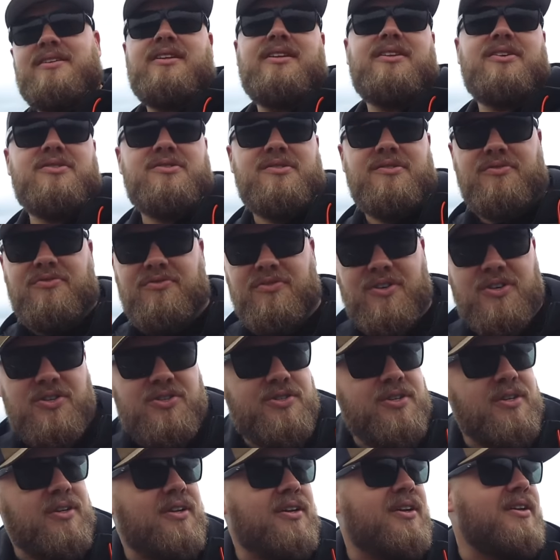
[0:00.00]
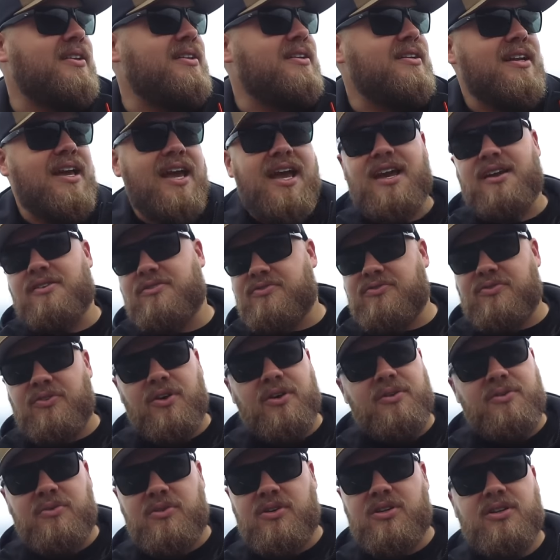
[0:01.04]
that there's a fish in an
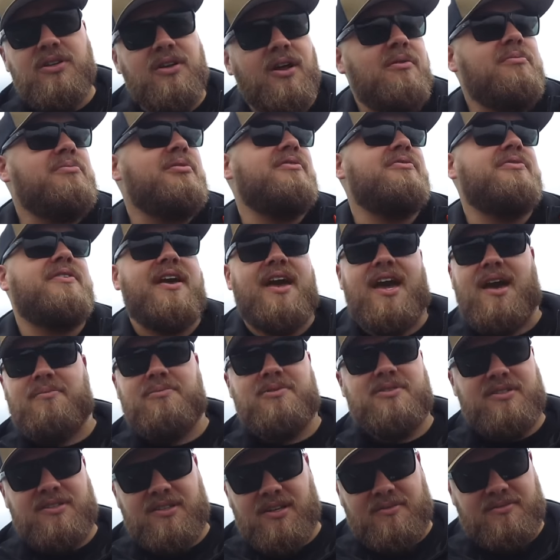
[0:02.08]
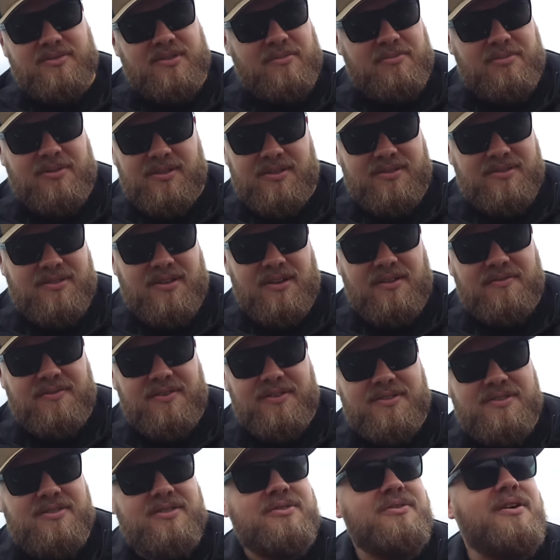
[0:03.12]
8-foot clump of cabbage that comes up to the
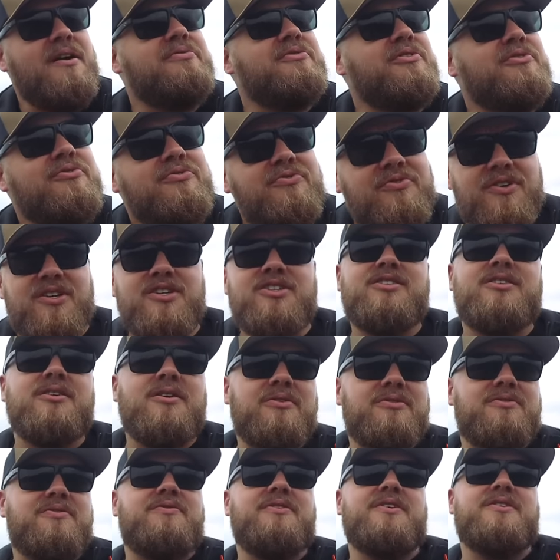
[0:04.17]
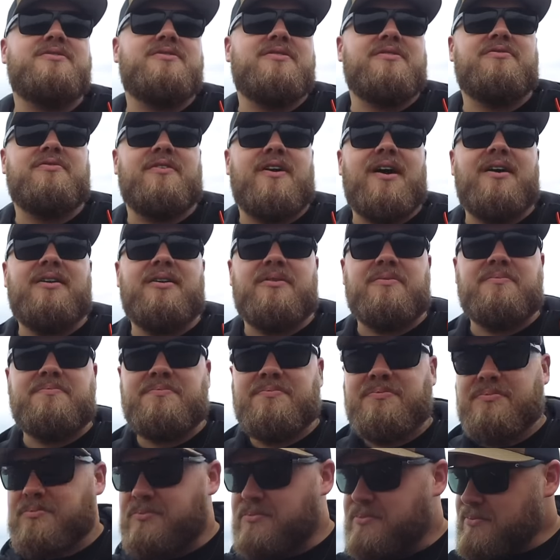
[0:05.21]
surface. You have to fish those fish to find them.
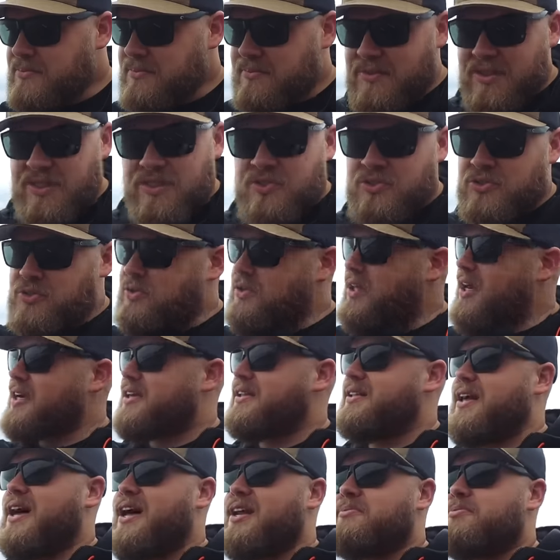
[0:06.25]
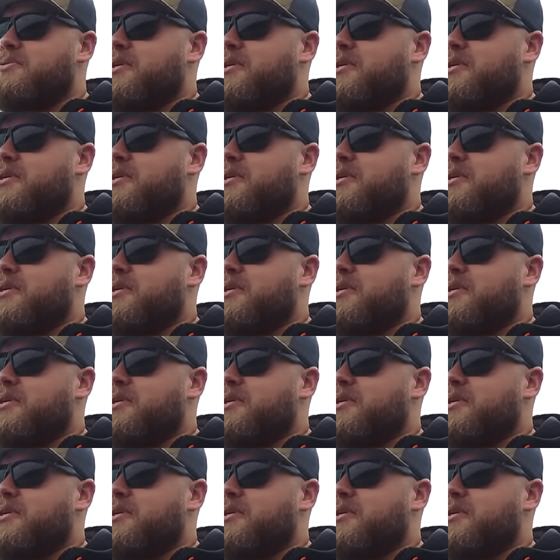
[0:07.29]
So like a lot of